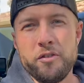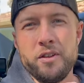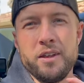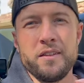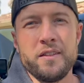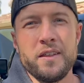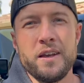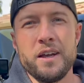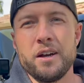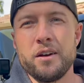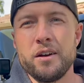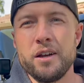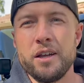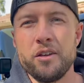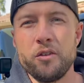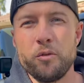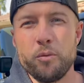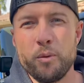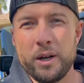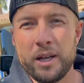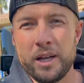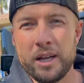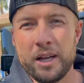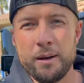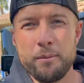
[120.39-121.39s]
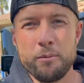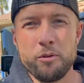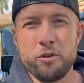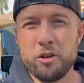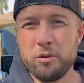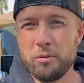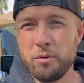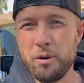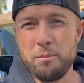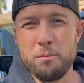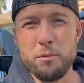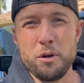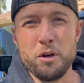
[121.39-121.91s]
first thing there is when it comes
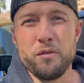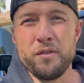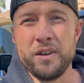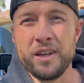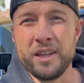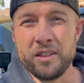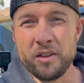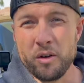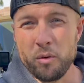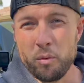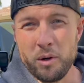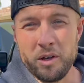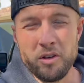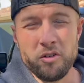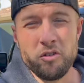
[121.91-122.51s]
to removing the